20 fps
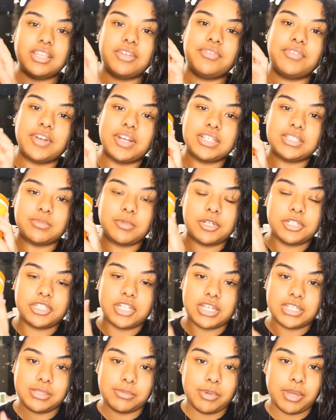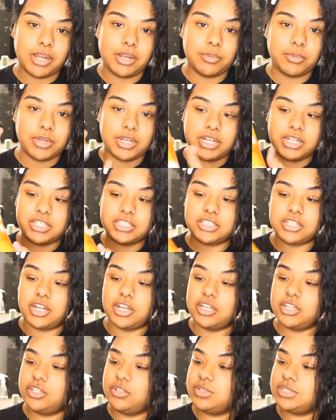first moisturizing product we're going to
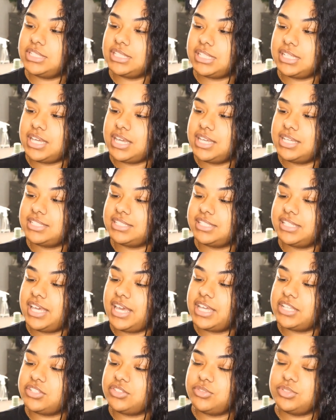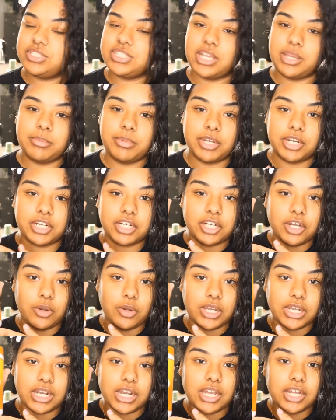start using is Cantu Shea Butter
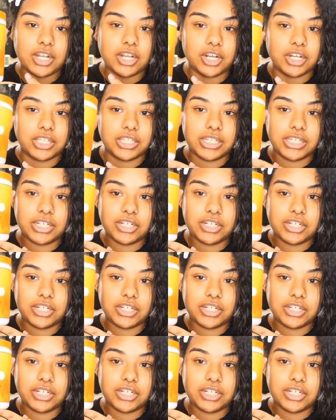Coconut Curling